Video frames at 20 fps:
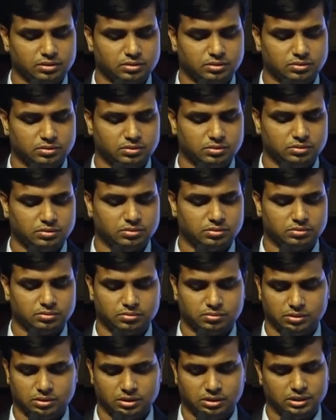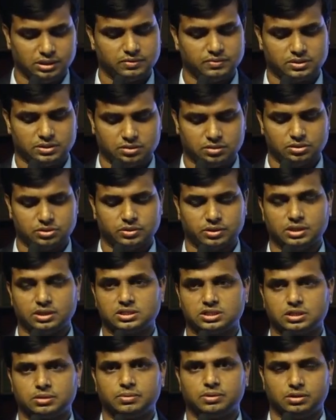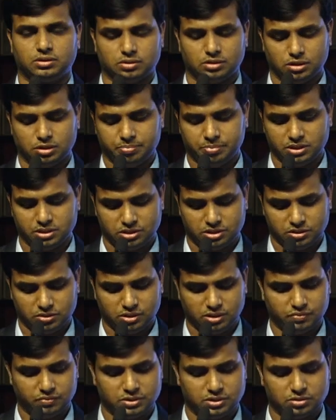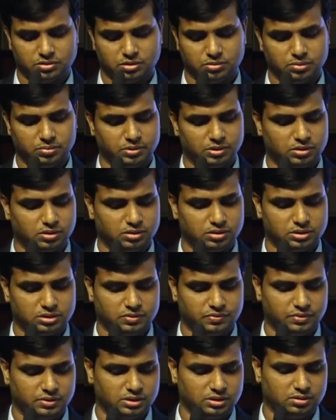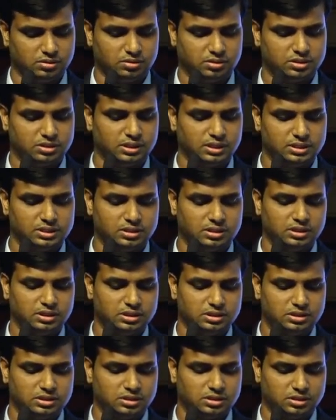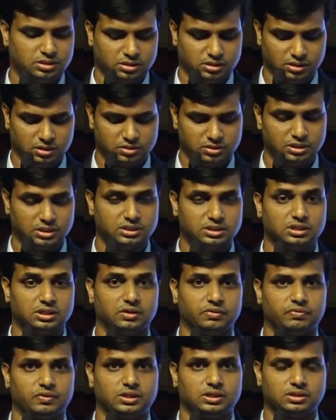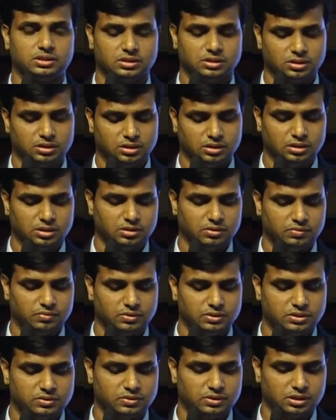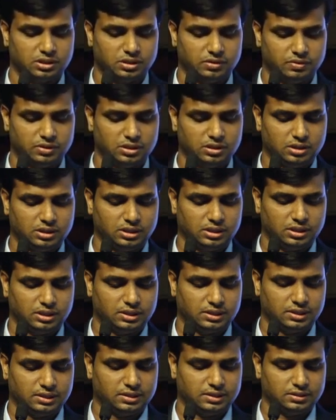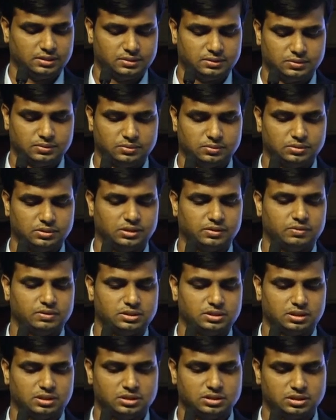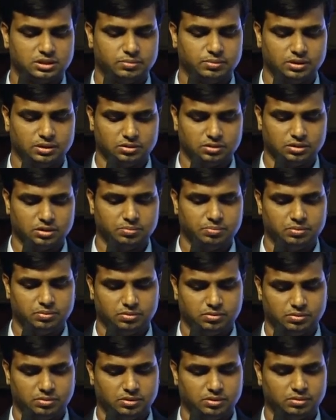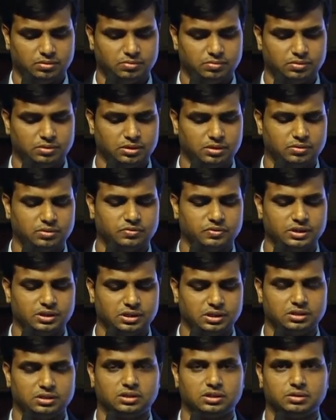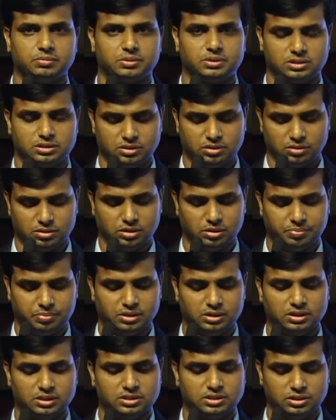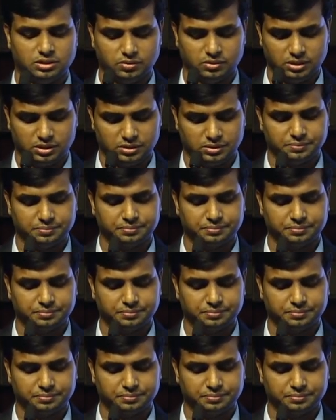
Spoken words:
So there was also a considerable drop in COD, which could be because of the oxidizing agent, the oxidation effect, which we are giving. And so there was a considerable drop, around 20-30% drop in the COD.